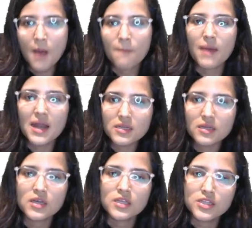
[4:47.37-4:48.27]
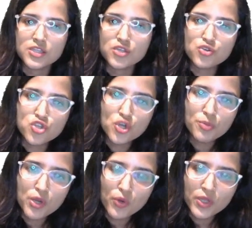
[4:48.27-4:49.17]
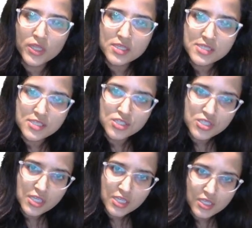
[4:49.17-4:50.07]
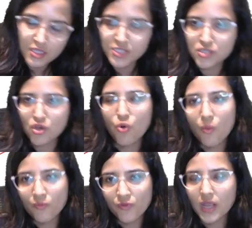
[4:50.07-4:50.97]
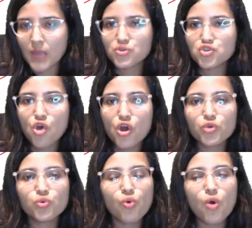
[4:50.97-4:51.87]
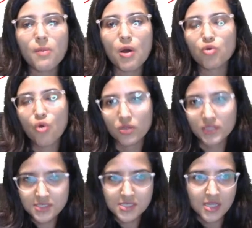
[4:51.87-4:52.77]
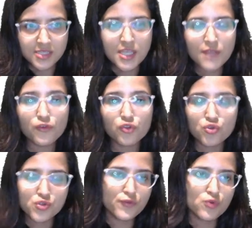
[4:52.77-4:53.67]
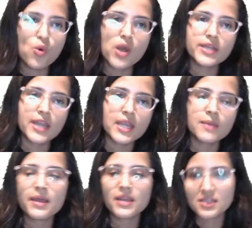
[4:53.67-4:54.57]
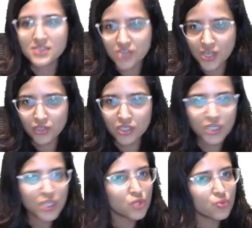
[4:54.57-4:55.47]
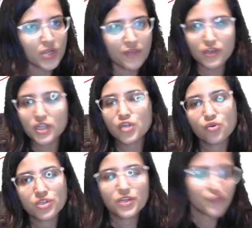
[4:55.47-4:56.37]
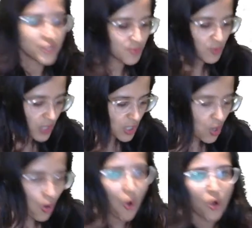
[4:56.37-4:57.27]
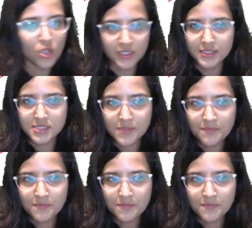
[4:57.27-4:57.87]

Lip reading: But you should be doing this. This is your homework. I'm sure you know about all these stances, and for those of you who are attending my classes regularly, you would definitely know the difference between all these.